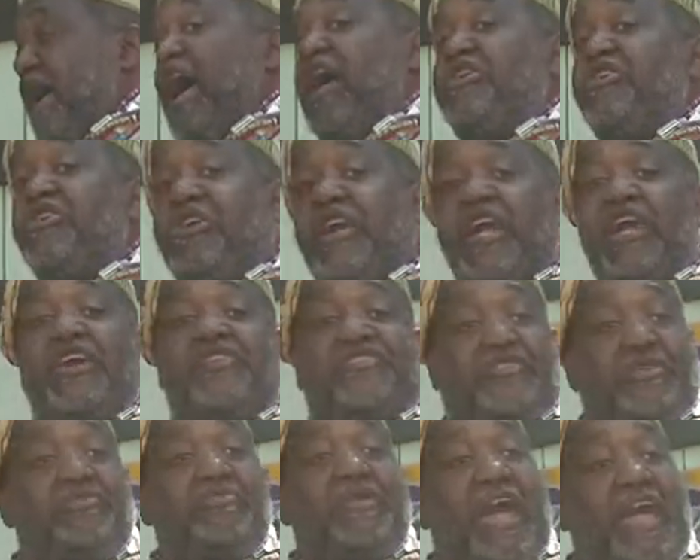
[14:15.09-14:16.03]
And you can get
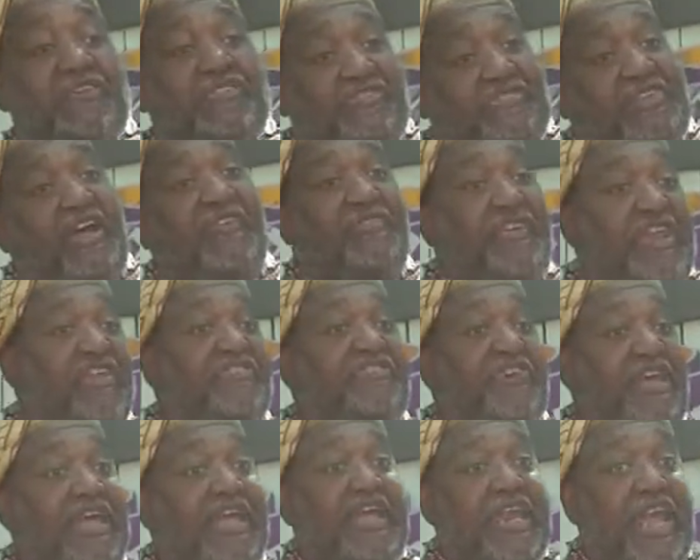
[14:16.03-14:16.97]
some nice stuff at a
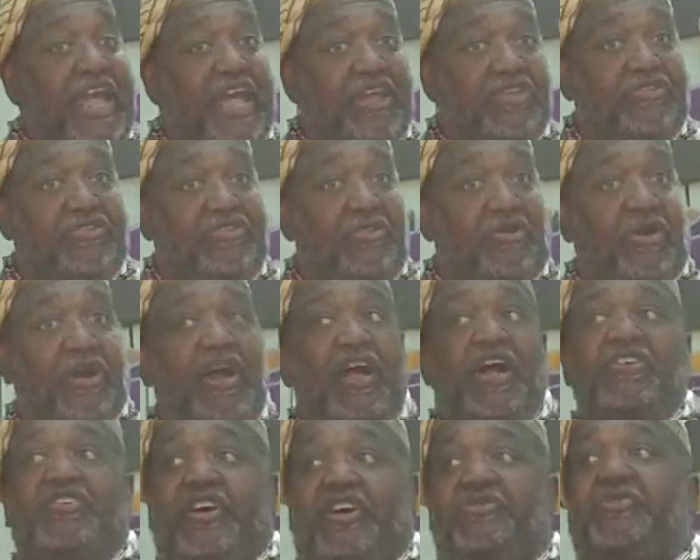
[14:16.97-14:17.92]
secondhand store.
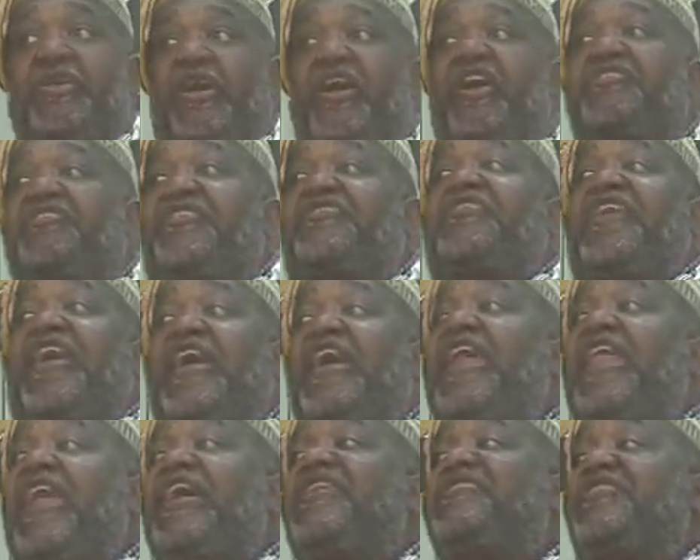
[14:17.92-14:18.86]
Just because it's
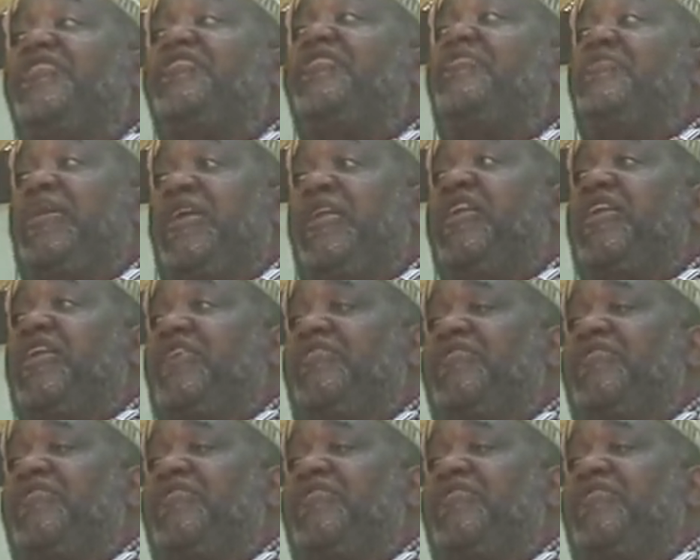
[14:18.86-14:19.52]
secondhand doesn't mean it